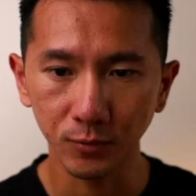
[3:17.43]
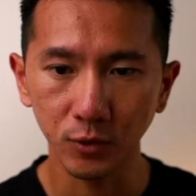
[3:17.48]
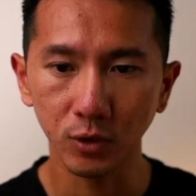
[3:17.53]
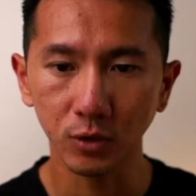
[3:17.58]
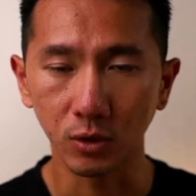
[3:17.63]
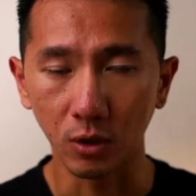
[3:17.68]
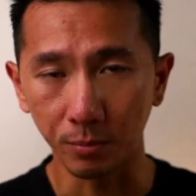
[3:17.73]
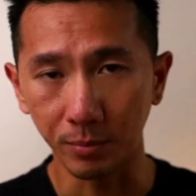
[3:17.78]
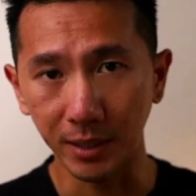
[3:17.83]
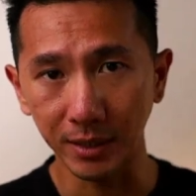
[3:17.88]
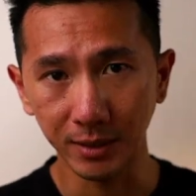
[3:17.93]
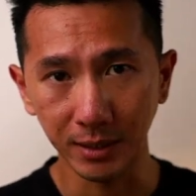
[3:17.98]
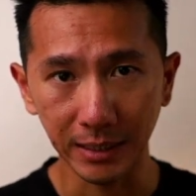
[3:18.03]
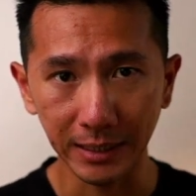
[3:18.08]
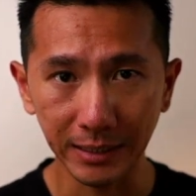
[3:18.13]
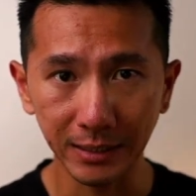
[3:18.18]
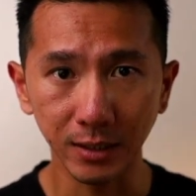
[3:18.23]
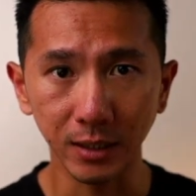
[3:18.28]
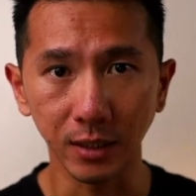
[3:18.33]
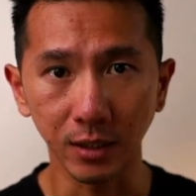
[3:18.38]
So
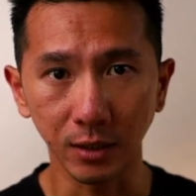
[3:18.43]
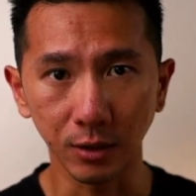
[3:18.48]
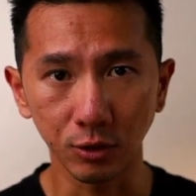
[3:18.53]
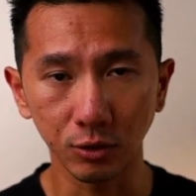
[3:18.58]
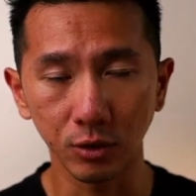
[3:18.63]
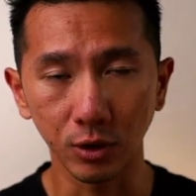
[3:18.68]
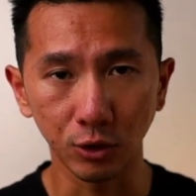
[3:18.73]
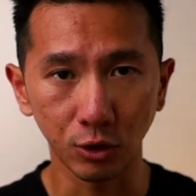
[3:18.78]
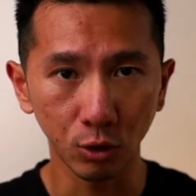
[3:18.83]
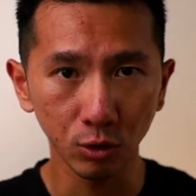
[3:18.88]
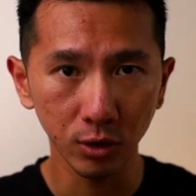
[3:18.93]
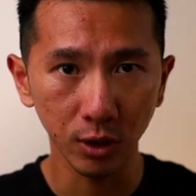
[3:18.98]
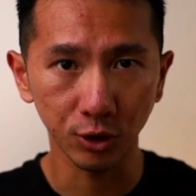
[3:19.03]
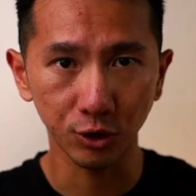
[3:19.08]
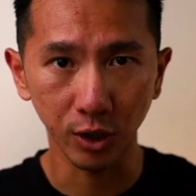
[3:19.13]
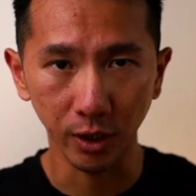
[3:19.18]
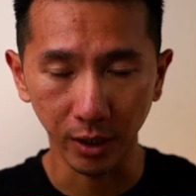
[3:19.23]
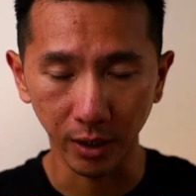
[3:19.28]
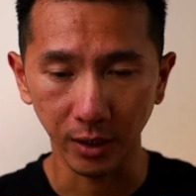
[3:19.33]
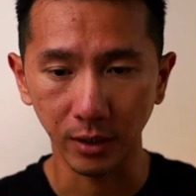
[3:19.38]
basically the, the user
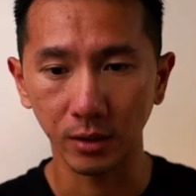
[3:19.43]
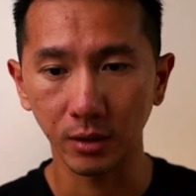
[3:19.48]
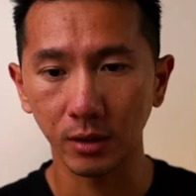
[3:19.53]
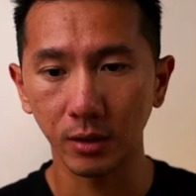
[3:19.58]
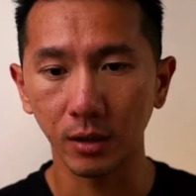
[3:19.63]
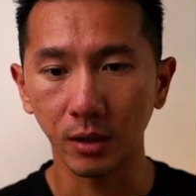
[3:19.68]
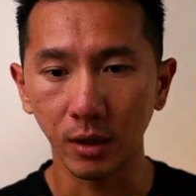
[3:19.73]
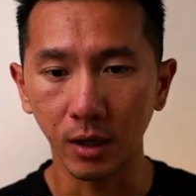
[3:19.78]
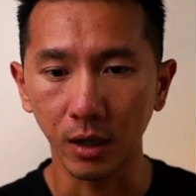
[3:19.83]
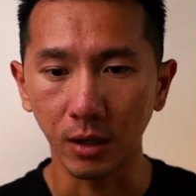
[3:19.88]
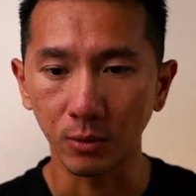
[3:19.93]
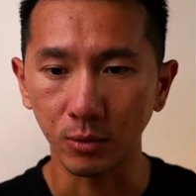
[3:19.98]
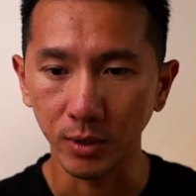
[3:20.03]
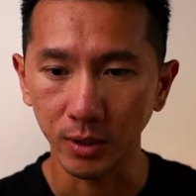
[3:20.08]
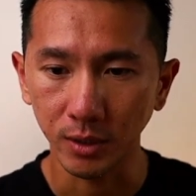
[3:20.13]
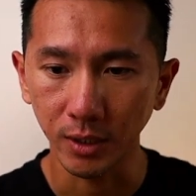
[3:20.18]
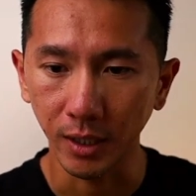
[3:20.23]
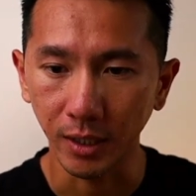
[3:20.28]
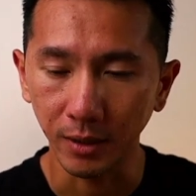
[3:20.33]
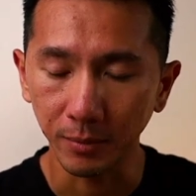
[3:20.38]
journey, uh,
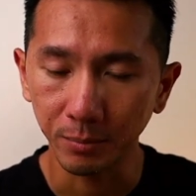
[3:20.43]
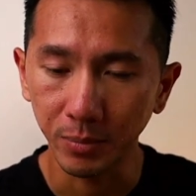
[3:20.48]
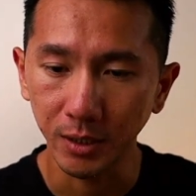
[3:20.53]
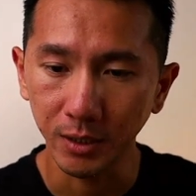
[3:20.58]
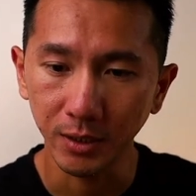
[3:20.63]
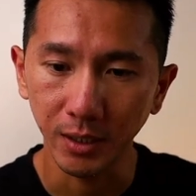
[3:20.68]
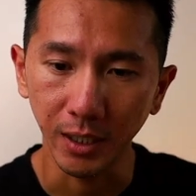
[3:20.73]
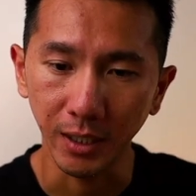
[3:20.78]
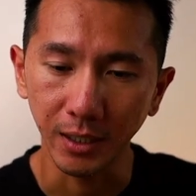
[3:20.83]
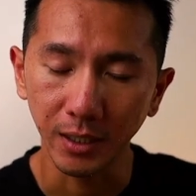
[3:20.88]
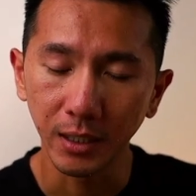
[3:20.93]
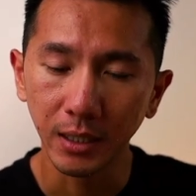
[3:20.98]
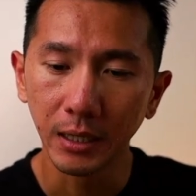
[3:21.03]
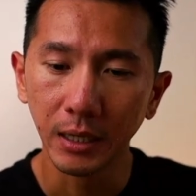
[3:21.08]
per se.